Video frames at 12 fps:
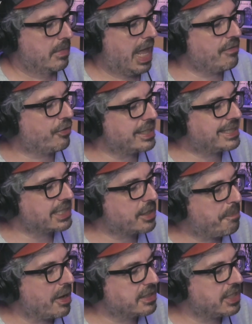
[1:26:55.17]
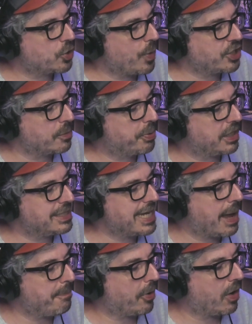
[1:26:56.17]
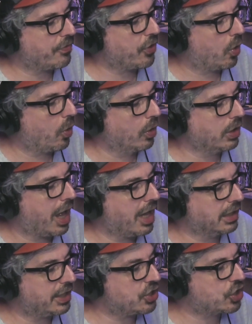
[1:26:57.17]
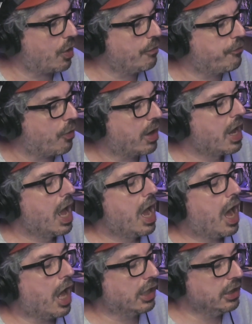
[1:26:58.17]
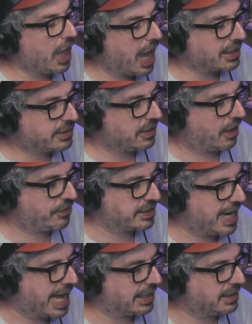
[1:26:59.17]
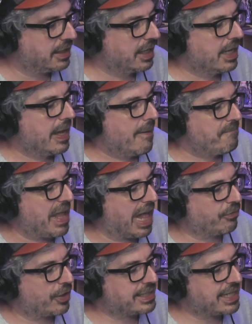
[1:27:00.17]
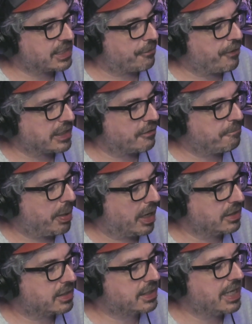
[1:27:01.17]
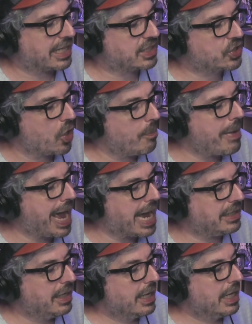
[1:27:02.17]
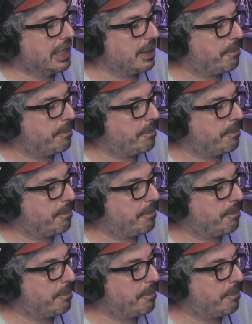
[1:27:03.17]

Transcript: Alvarez says the Punk situation put a damper on the whole all-in show for a lot of the talent. Alvarez says a friend of Punk's got so mad, he